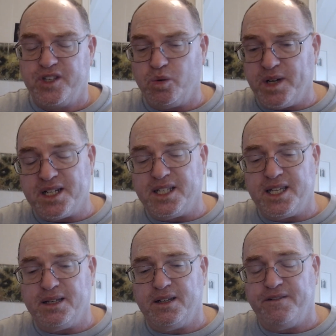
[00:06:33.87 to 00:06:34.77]

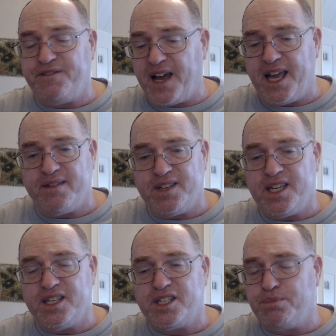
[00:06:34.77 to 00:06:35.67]
dwindling
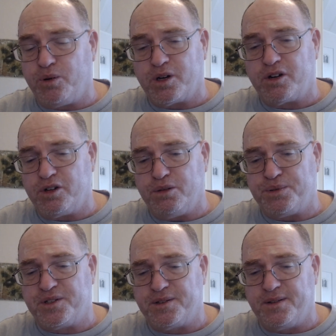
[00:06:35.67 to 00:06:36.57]
5e support
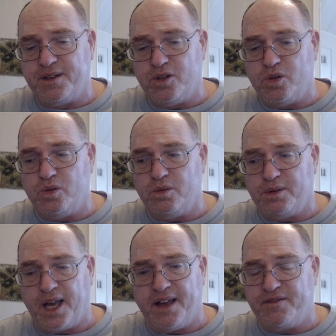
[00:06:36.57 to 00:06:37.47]
groups who
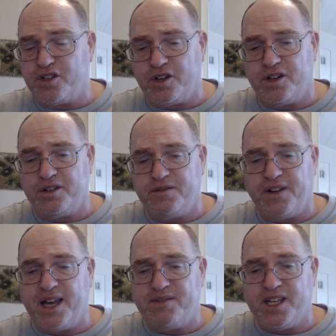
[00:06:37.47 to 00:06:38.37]
have turned
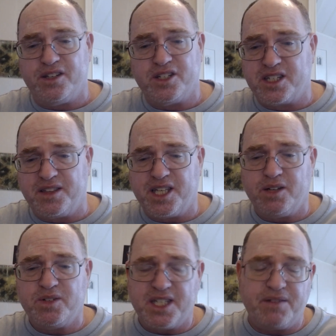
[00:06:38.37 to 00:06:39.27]
5e into something
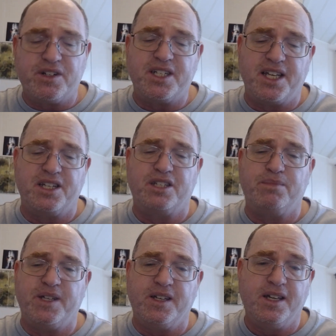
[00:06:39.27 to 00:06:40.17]
it was never intended to
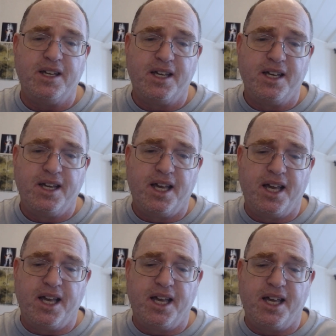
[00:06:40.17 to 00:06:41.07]
be.
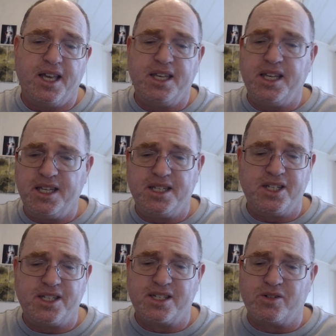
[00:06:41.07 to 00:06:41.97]
You need to
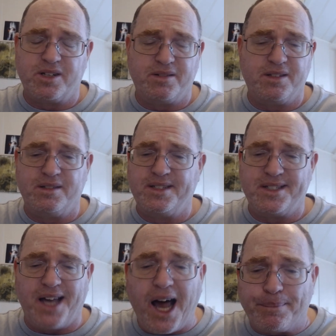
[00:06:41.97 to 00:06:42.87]
just sort of
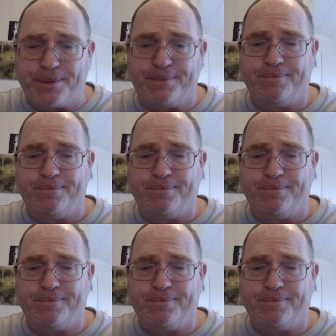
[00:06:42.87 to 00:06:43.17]
stop.